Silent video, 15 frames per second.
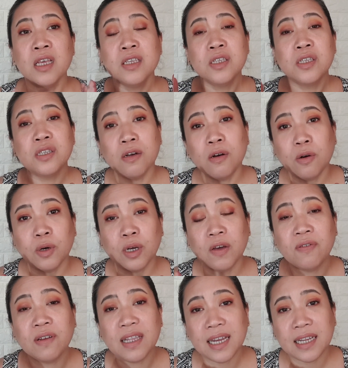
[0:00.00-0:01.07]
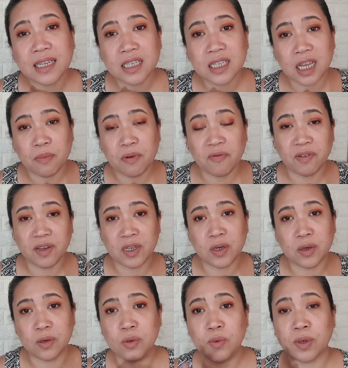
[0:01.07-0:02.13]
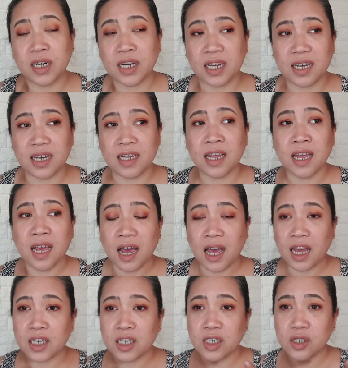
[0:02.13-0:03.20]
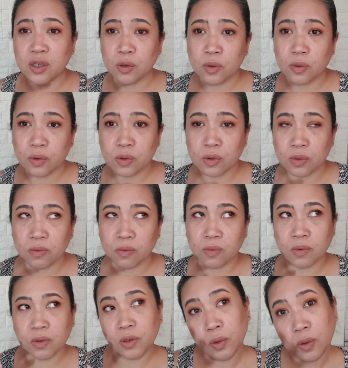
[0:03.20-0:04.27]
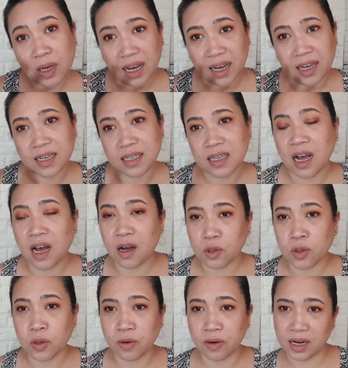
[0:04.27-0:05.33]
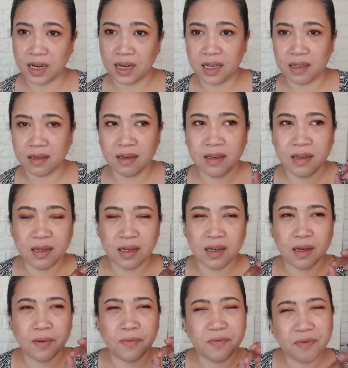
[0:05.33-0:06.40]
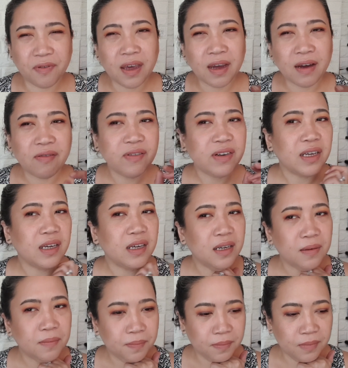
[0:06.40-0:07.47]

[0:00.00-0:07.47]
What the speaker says: So if you like this type of videos wherein I show you guys how to create a very